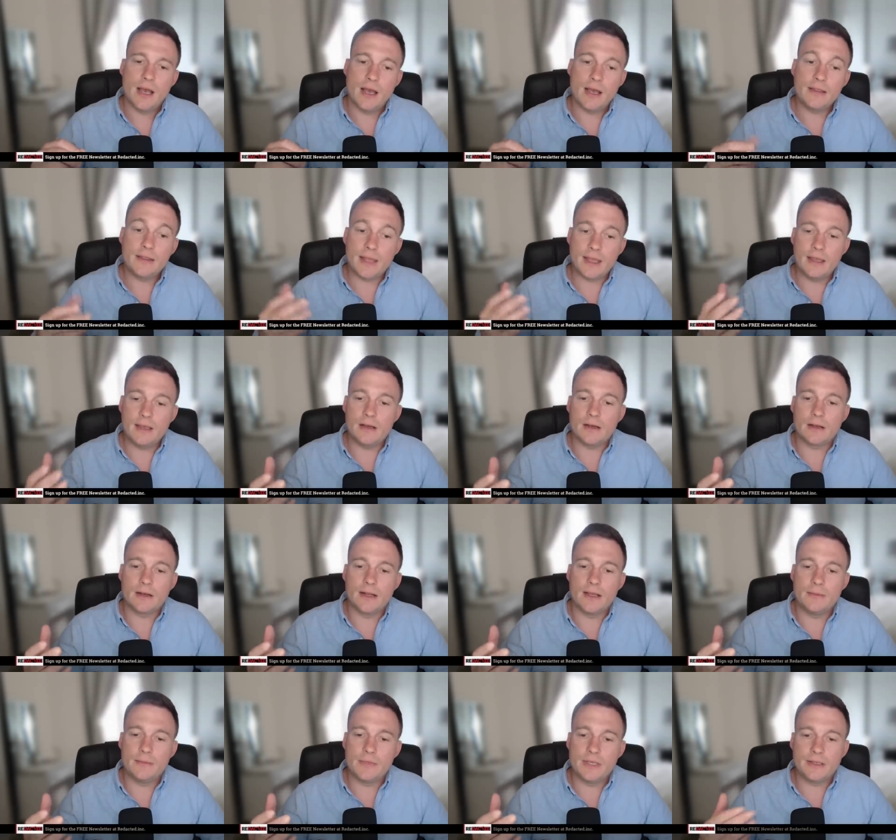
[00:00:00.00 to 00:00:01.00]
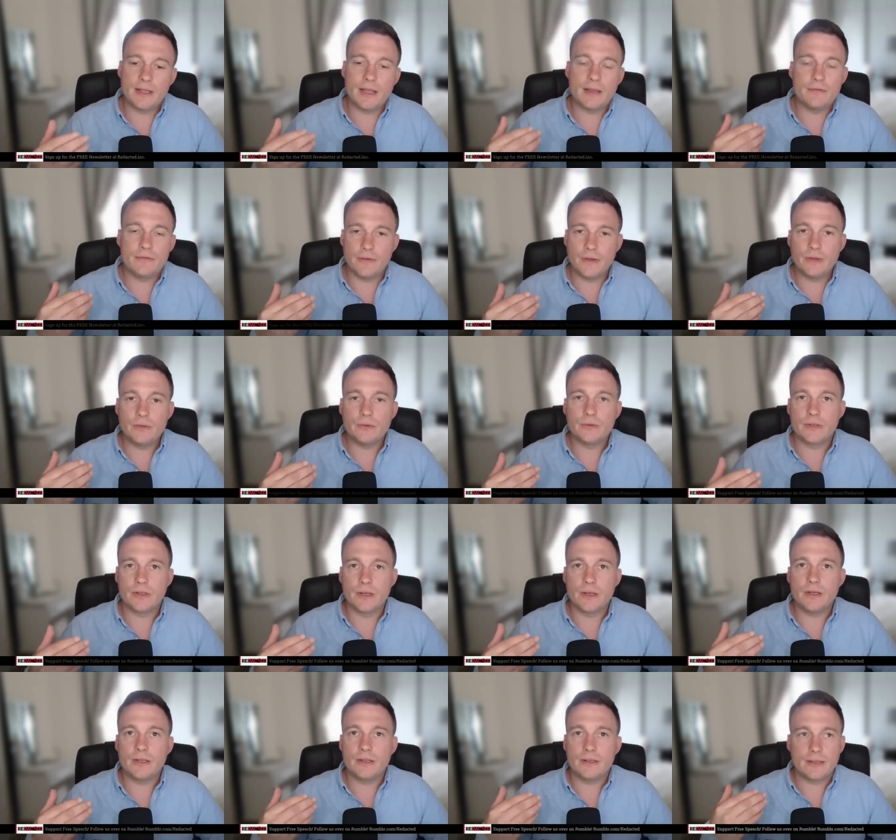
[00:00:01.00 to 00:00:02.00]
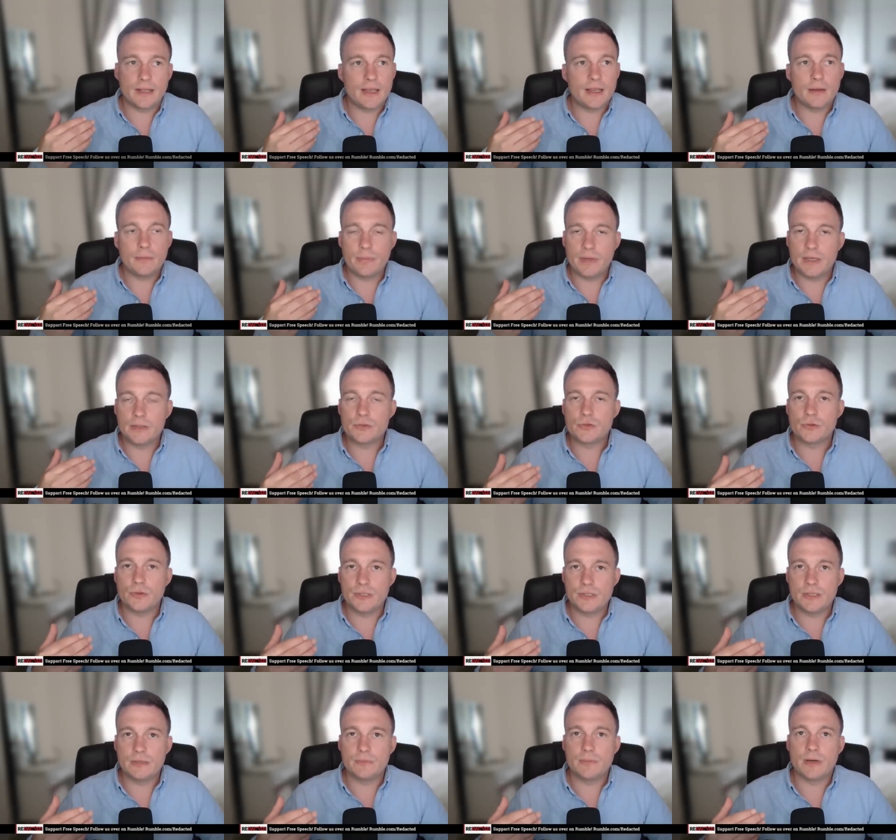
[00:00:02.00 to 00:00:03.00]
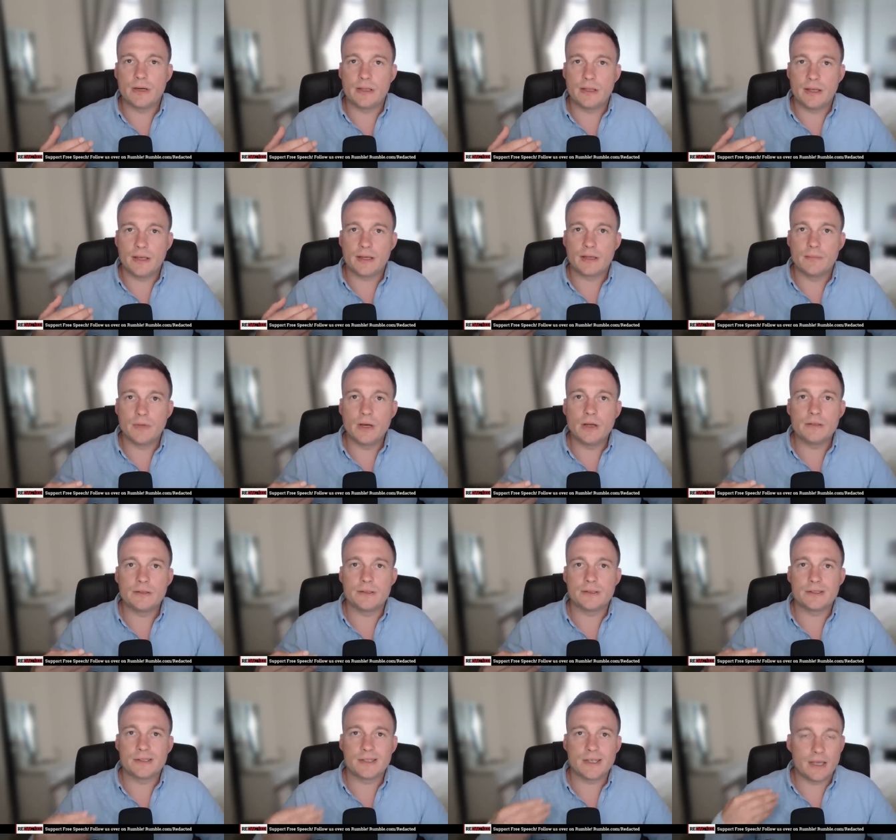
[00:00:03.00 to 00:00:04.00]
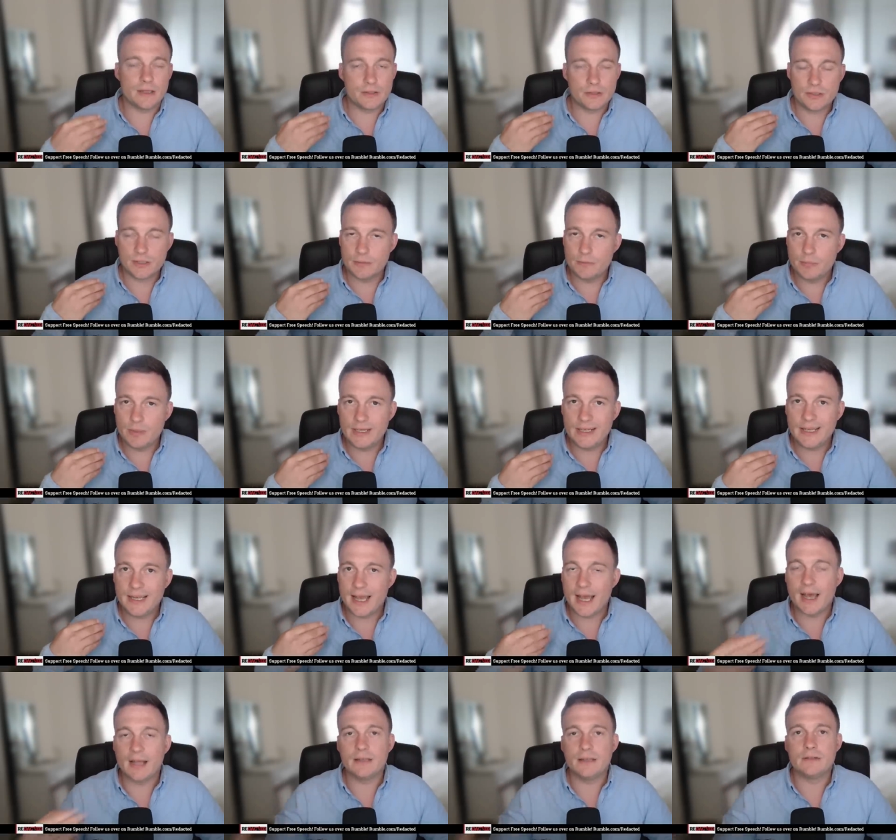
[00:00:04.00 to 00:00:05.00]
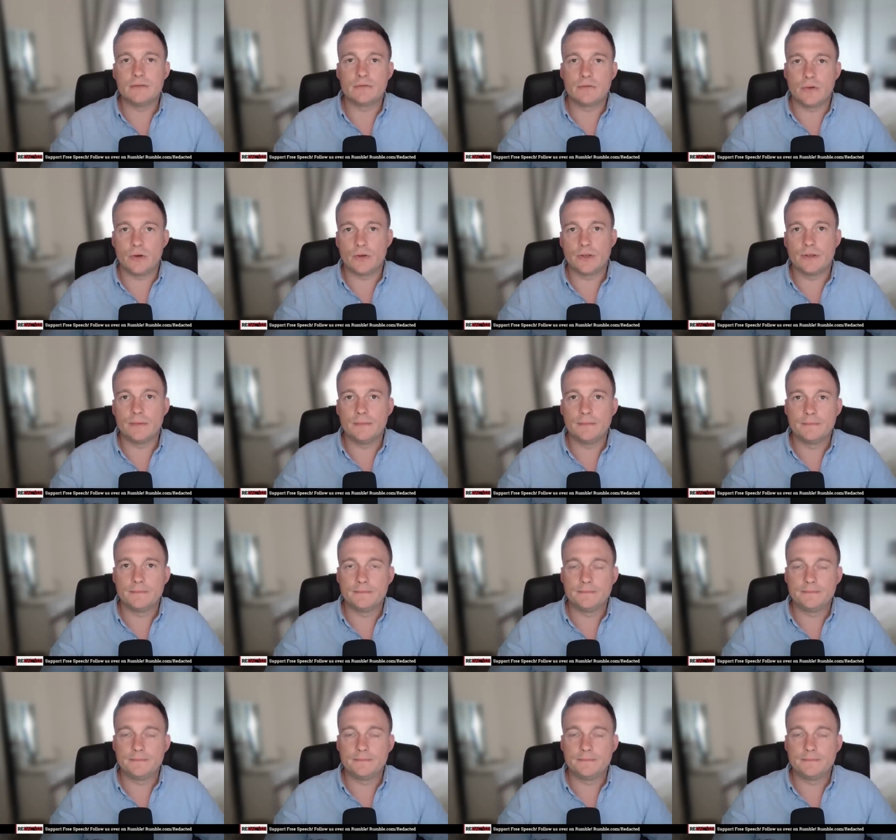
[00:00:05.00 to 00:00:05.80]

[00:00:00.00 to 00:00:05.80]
Uh, they are claiming they feel that they are being treated by their commanders as simply cannon fodder.